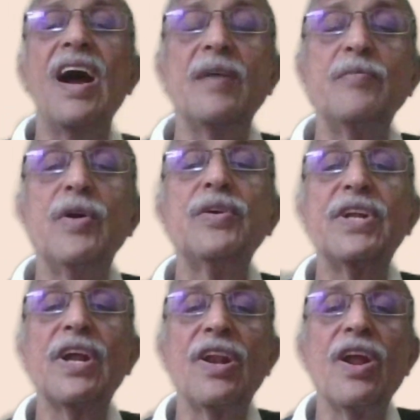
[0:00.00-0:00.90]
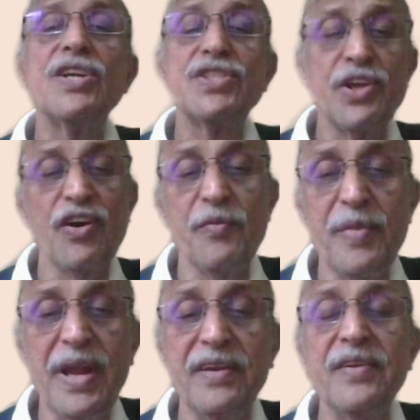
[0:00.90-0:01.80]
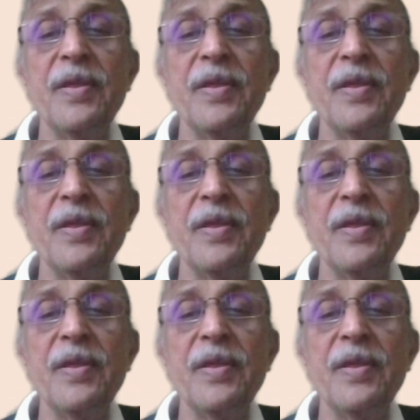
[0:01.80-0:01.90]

amount or loss you have made.